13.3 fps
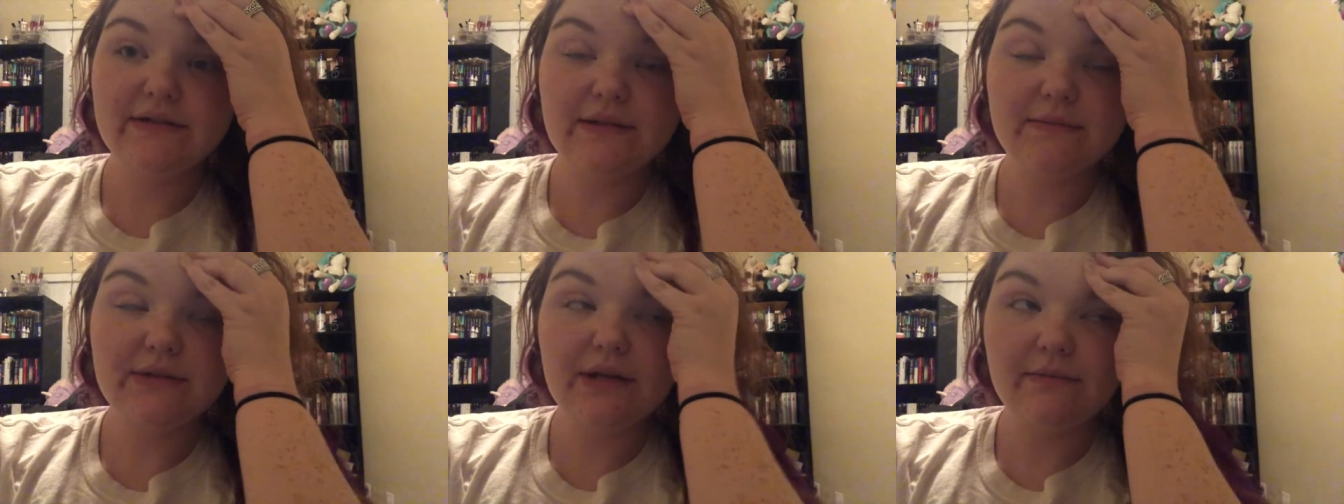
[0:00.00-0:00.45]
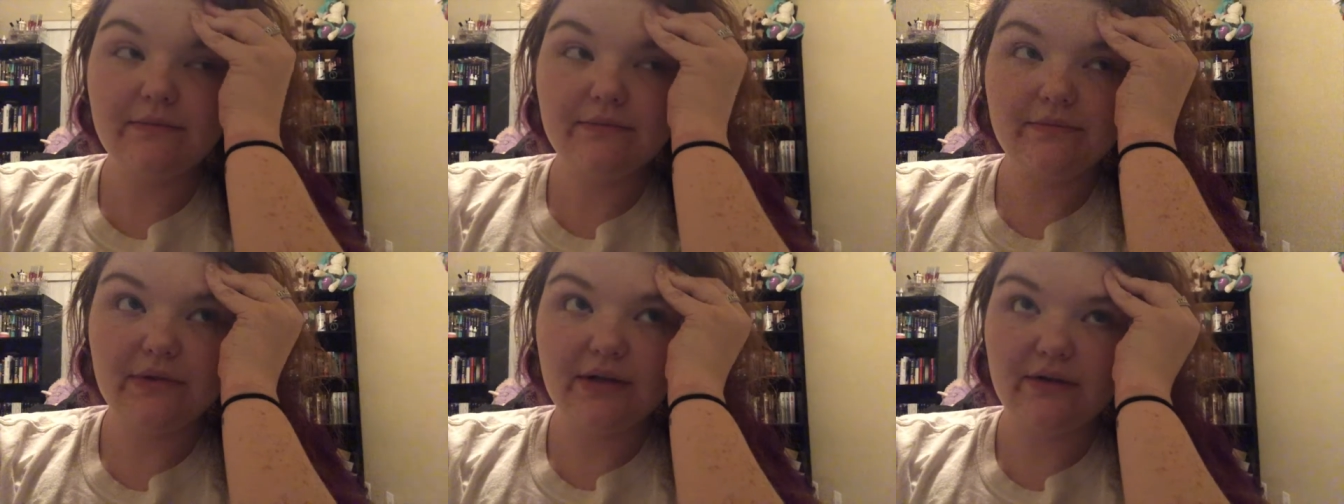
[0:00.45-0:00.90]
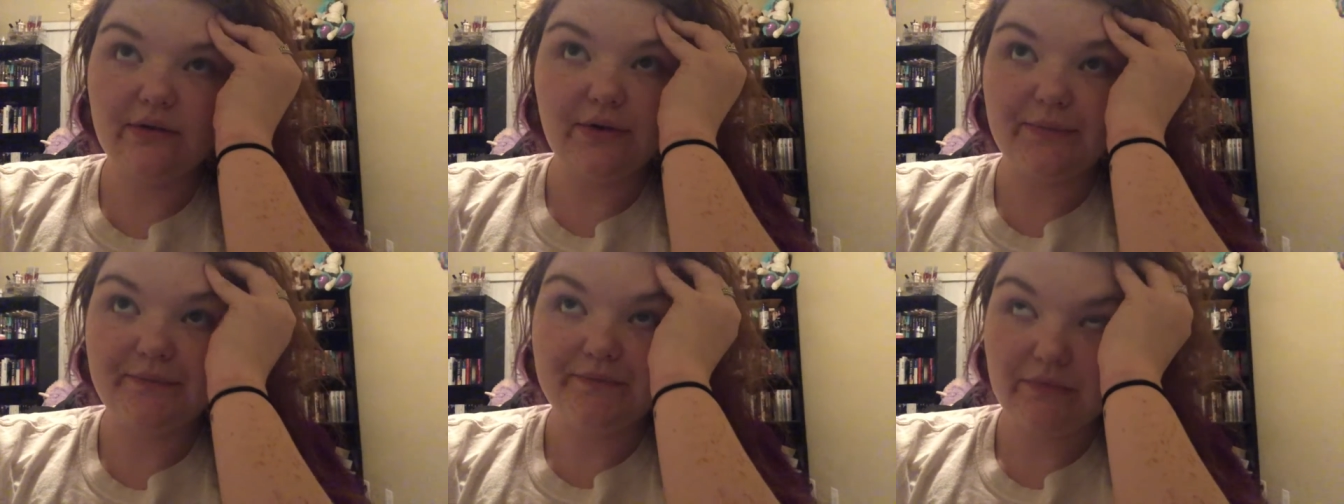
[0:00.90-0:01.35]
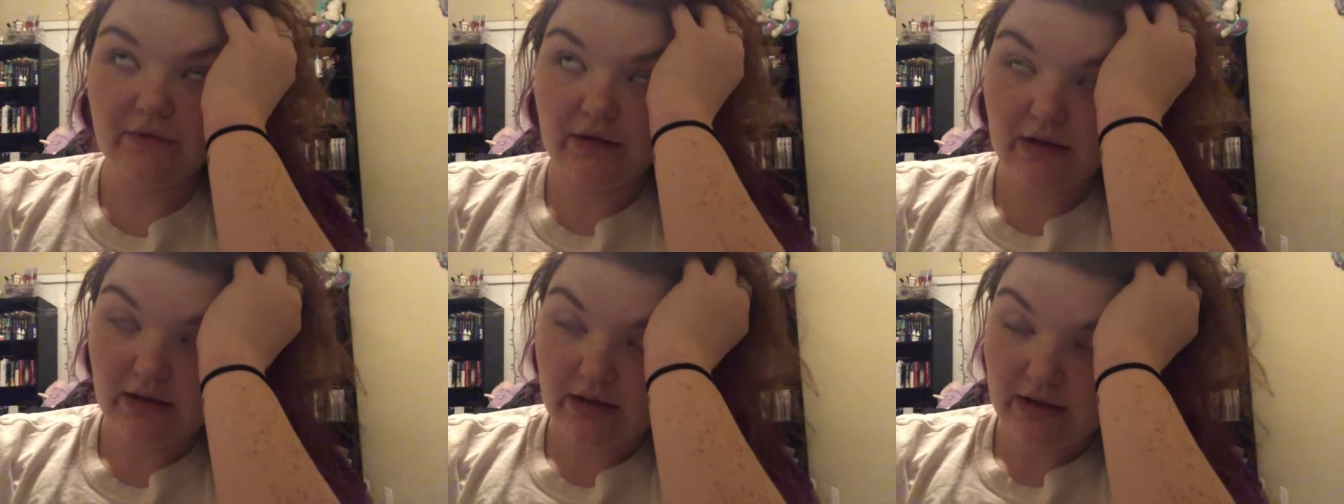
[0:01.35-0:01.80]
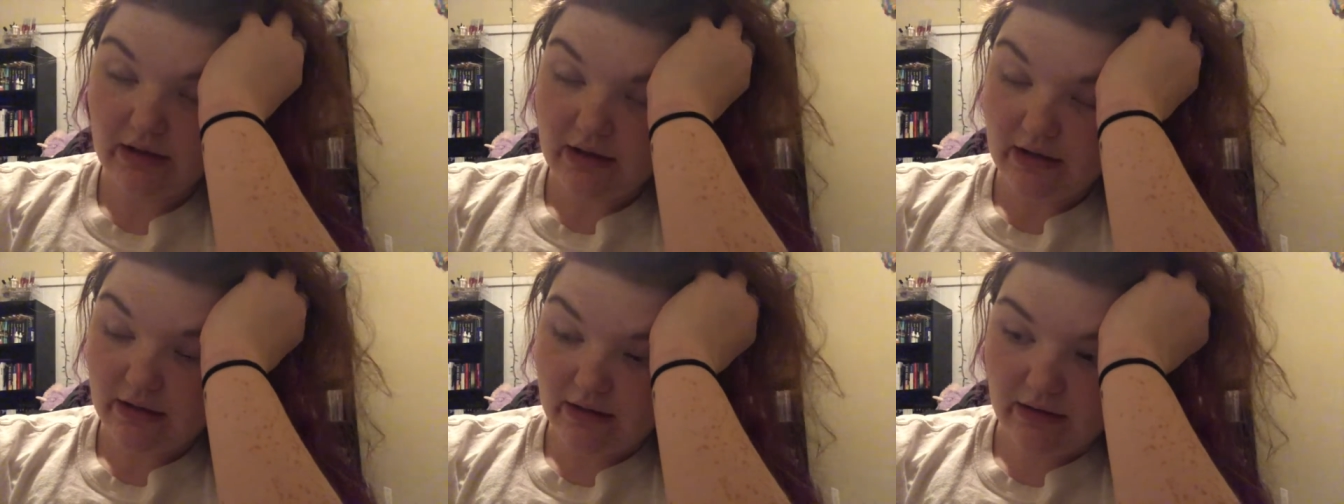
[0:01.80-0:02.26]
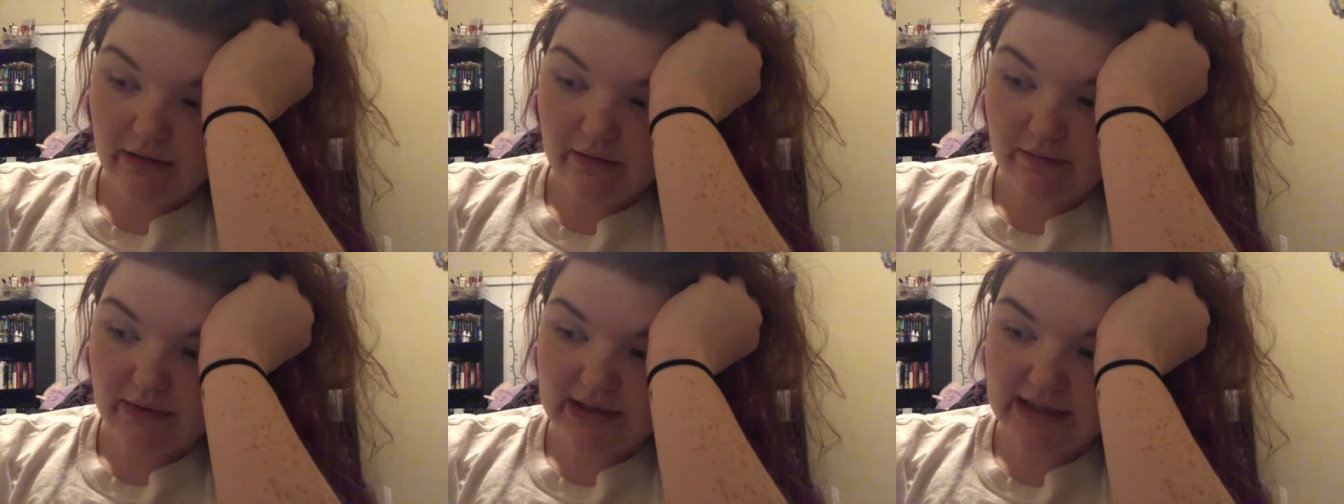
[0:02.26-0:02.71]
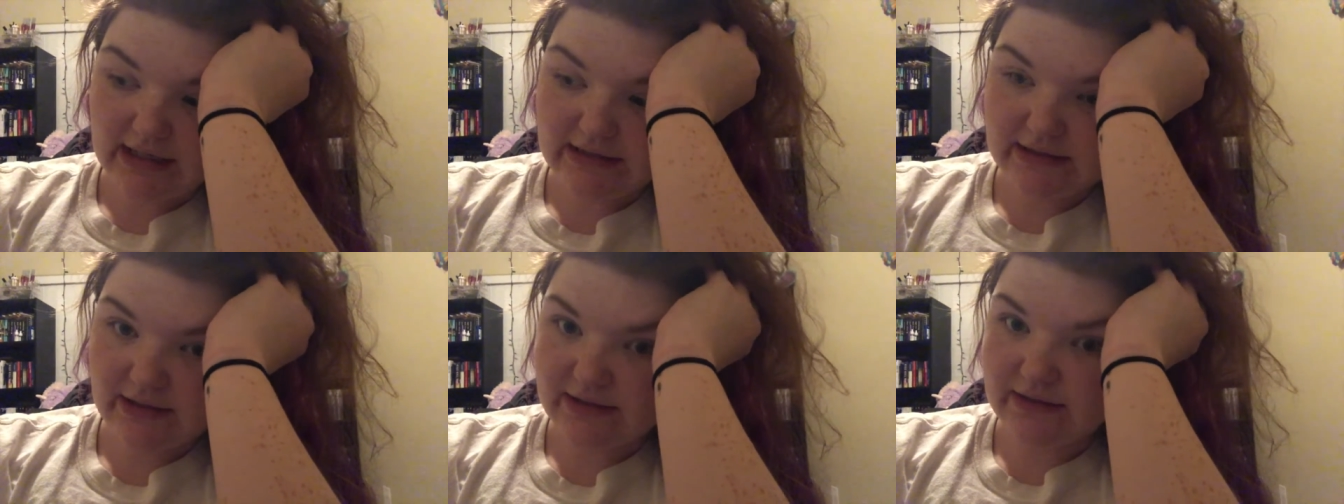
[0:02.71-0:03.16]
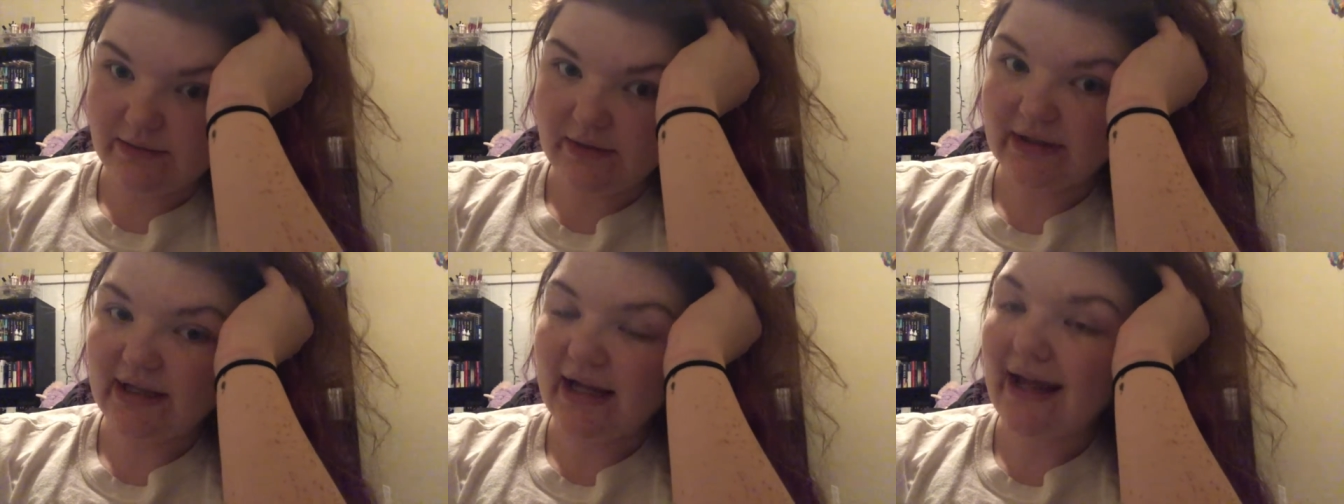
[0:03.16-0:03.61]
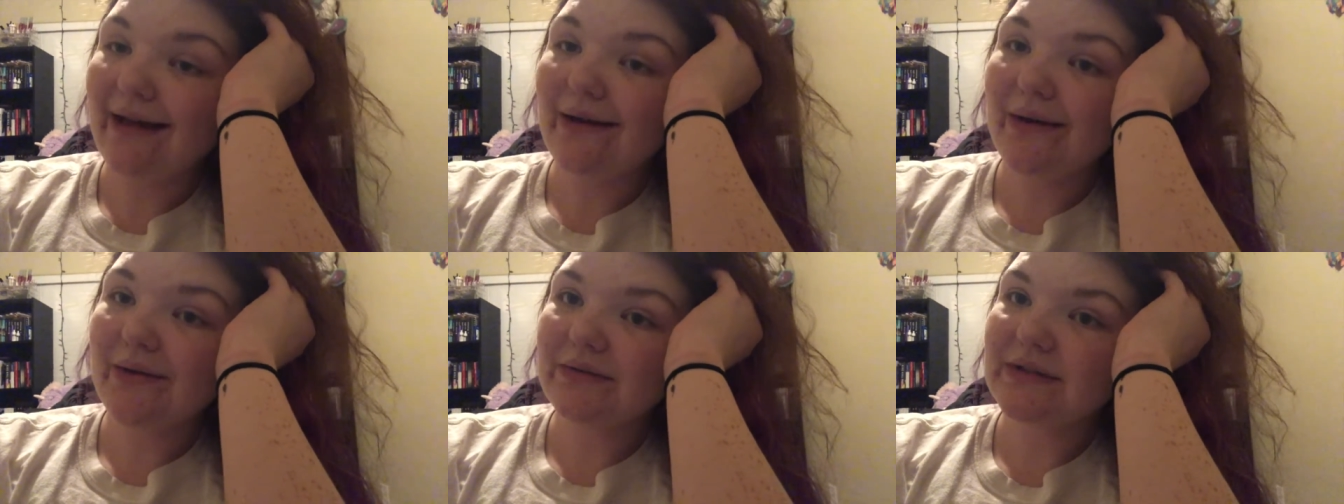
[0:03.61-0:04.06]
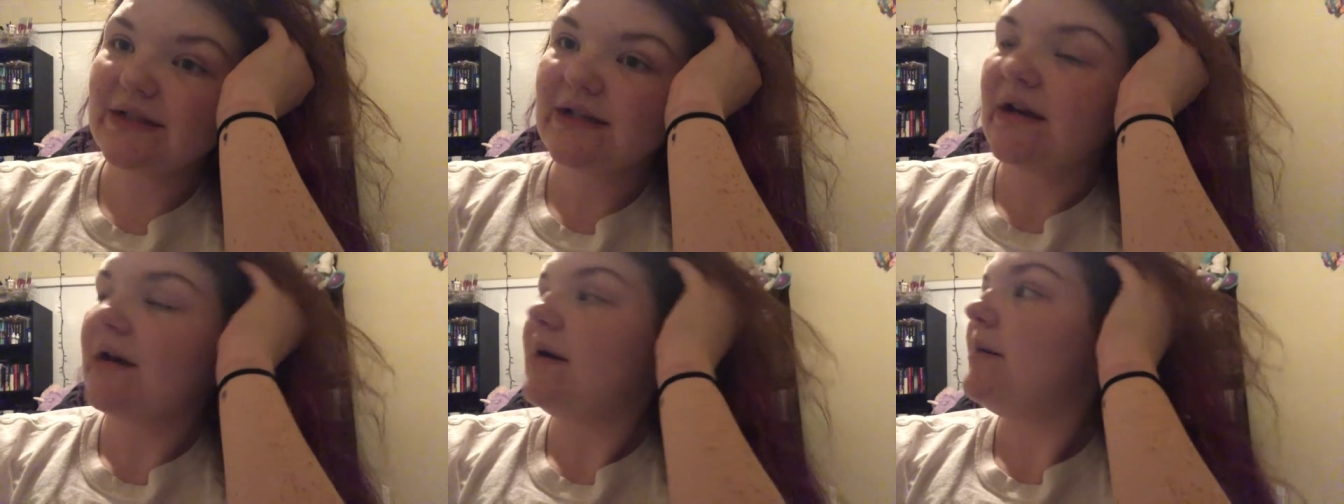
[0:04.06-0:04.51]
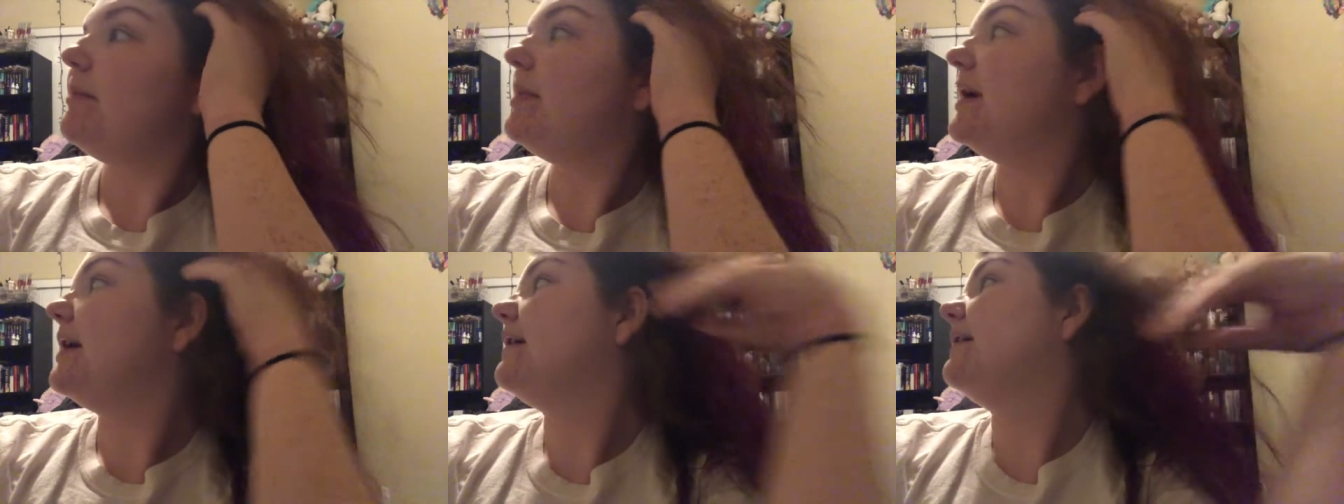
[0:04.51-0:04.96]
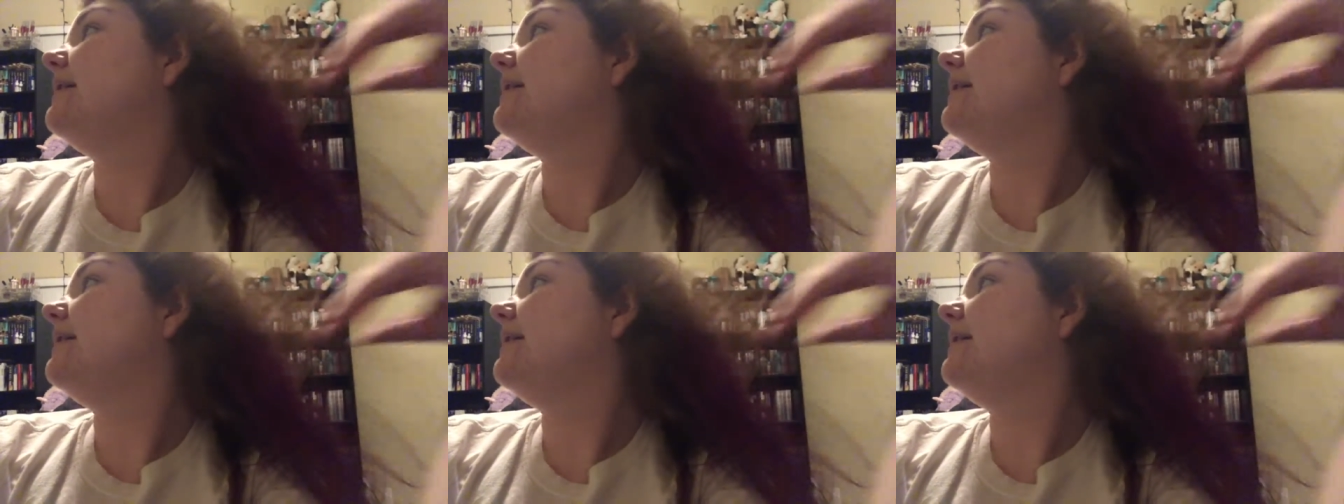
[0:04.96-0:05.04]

sometime. I don't know. Um, my dad still has to work that out, but